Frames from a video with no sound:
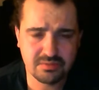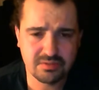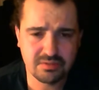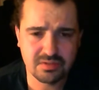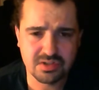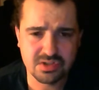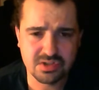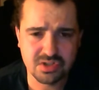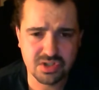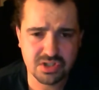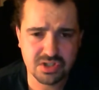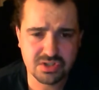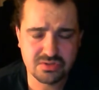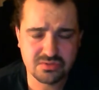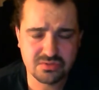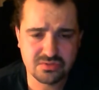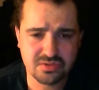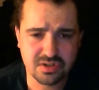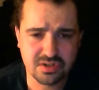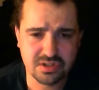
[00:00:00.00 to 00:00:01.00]
Any
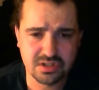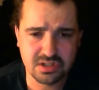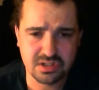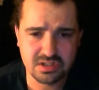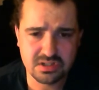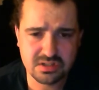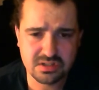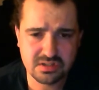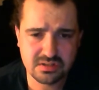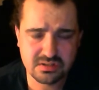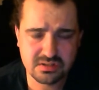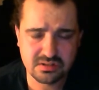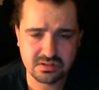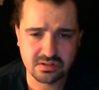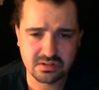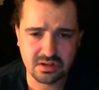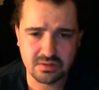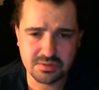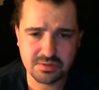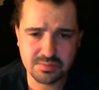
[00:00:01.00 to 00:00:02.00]
suggestions or ideas in the
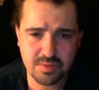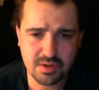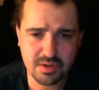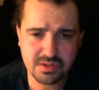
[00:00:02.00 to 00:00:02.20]
comments box,